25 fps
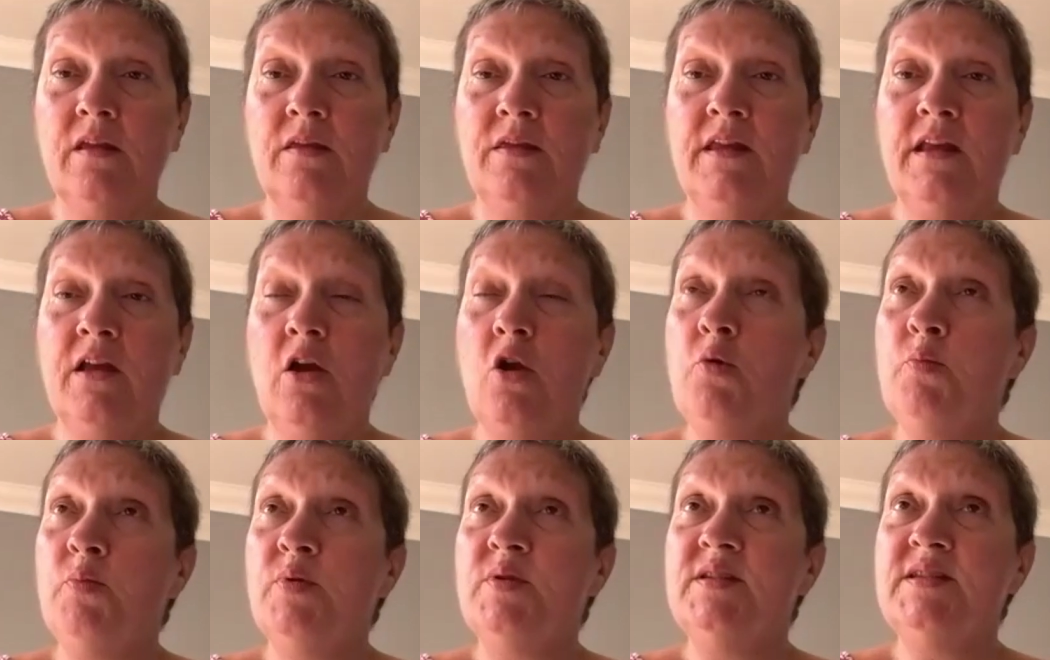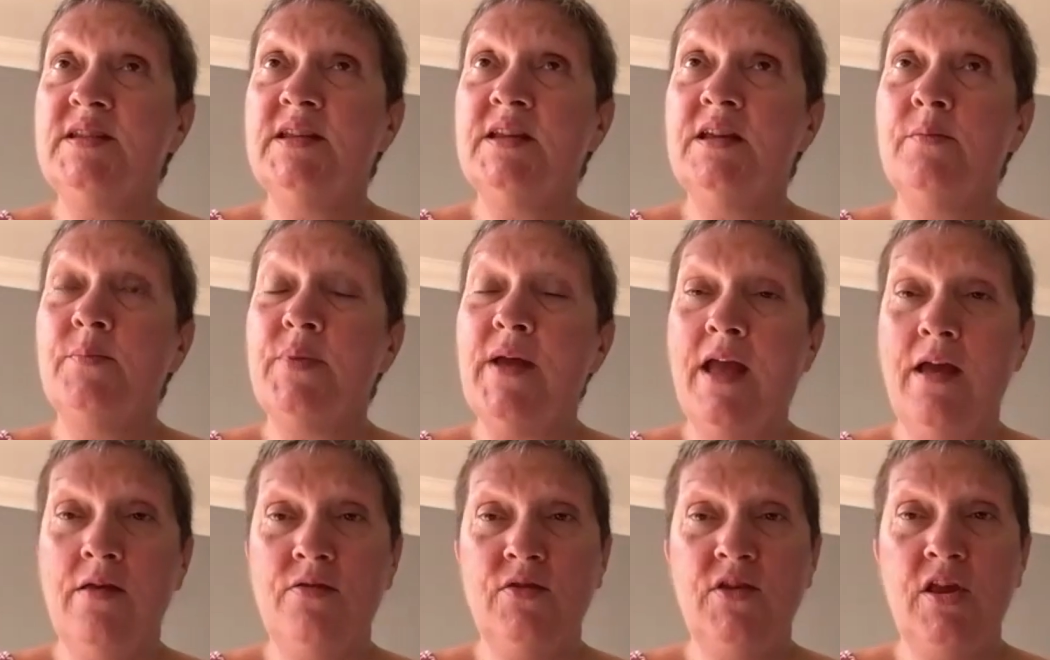the open tip
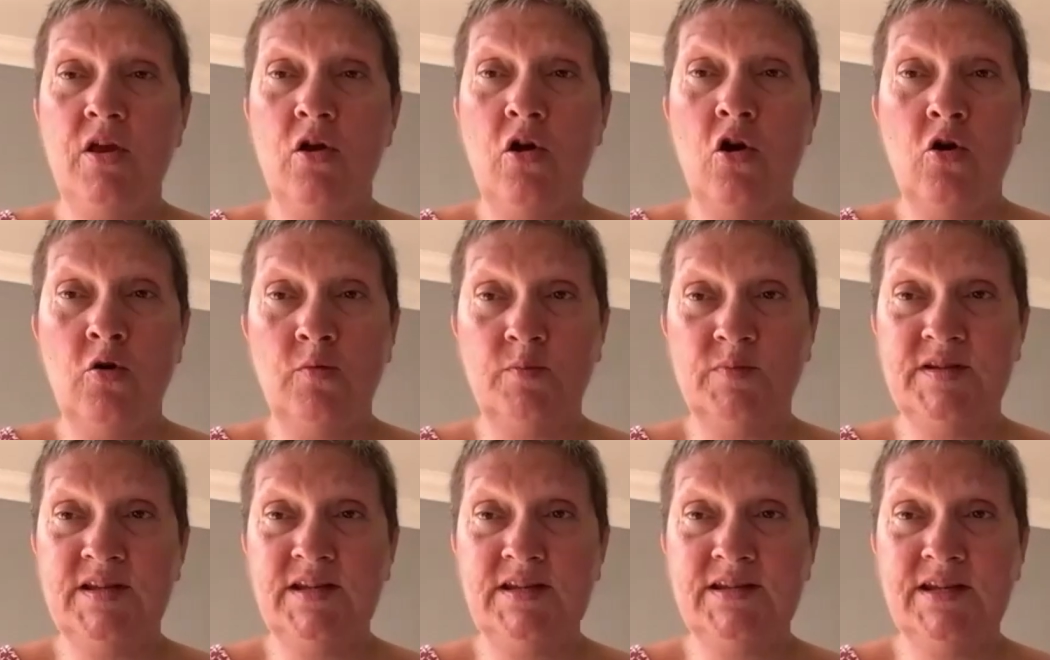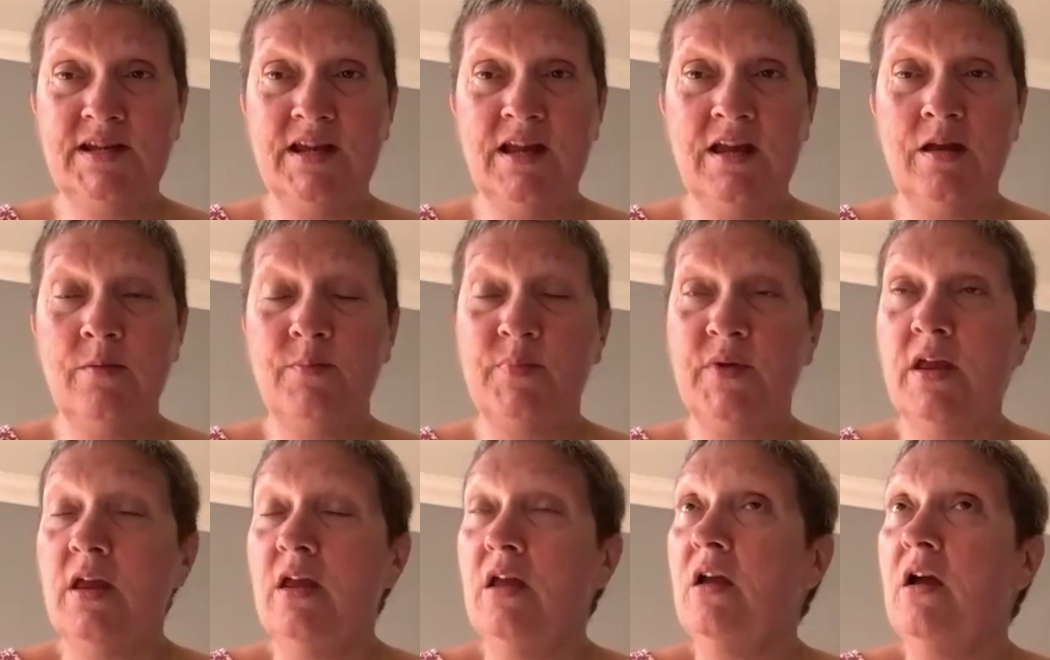and the opti tip
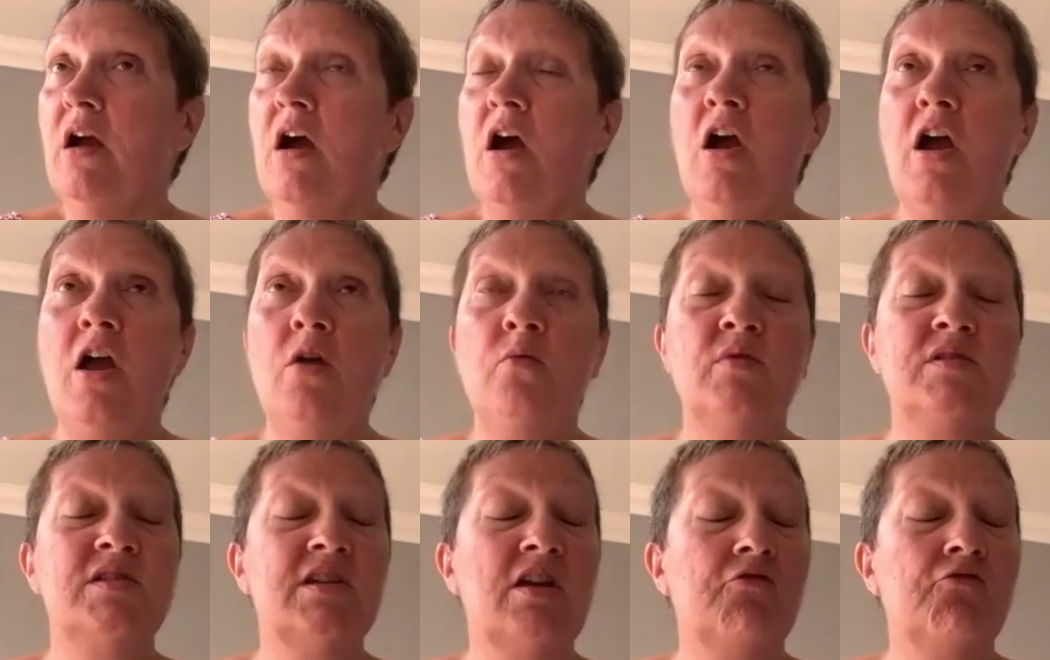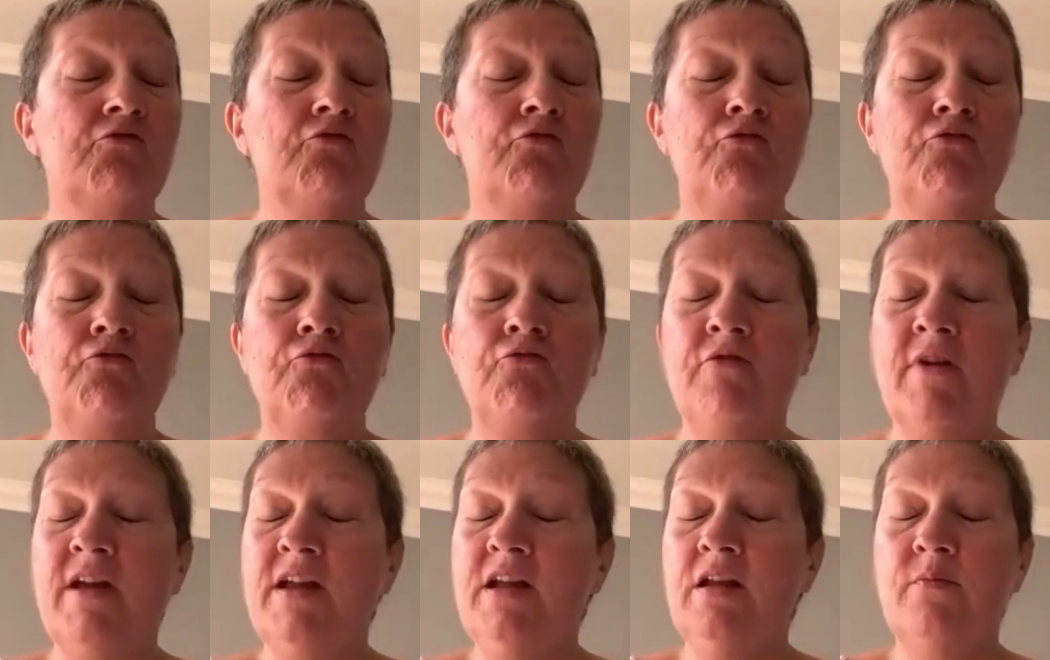I would
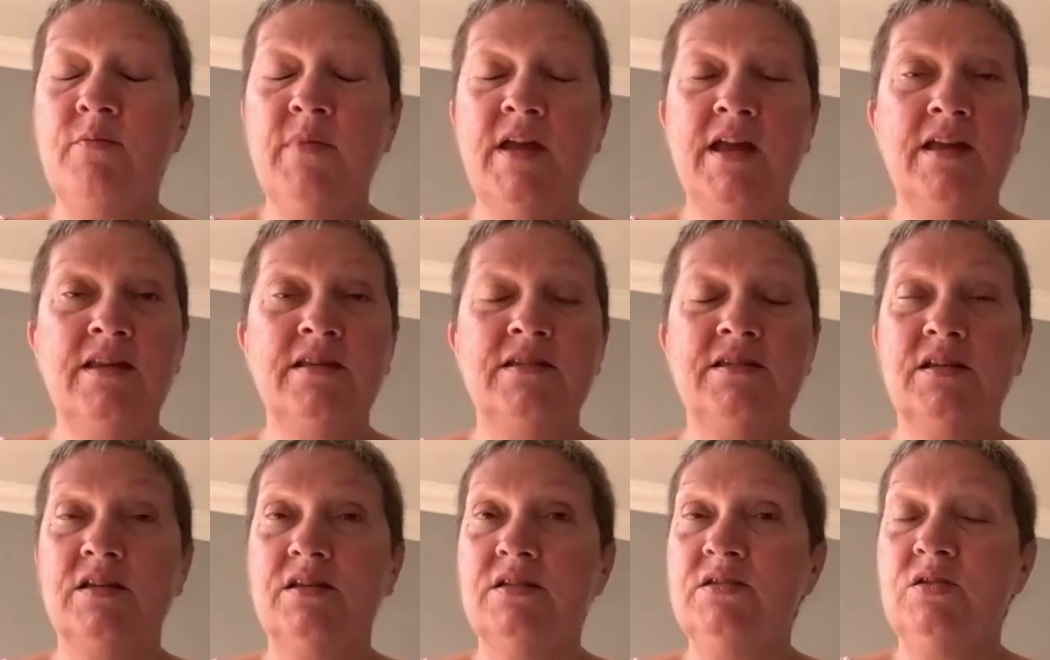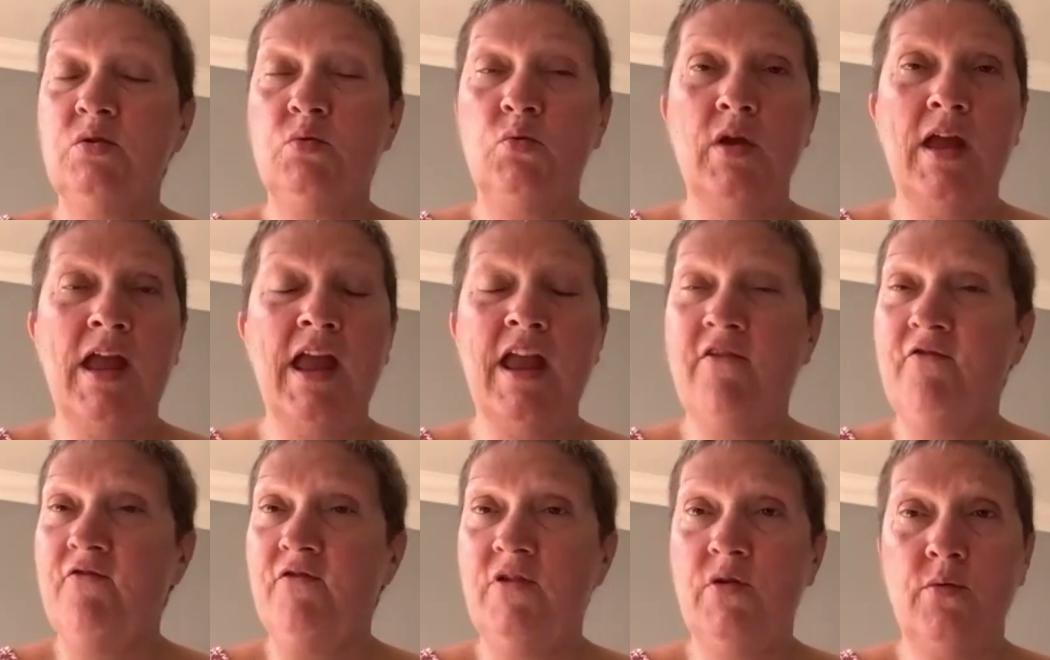recommend to
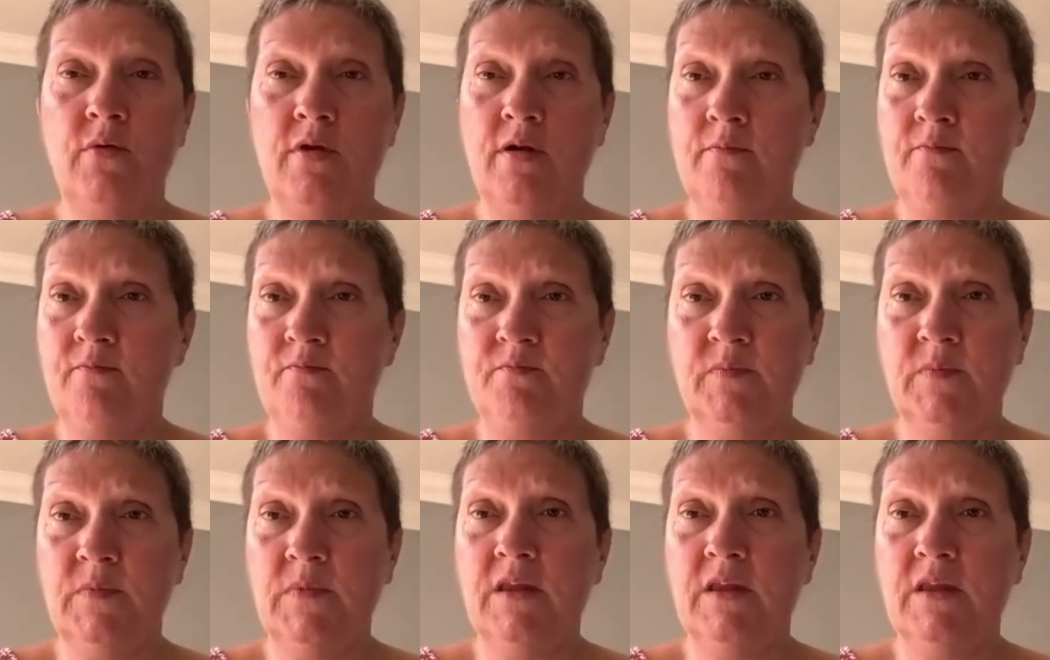everyone.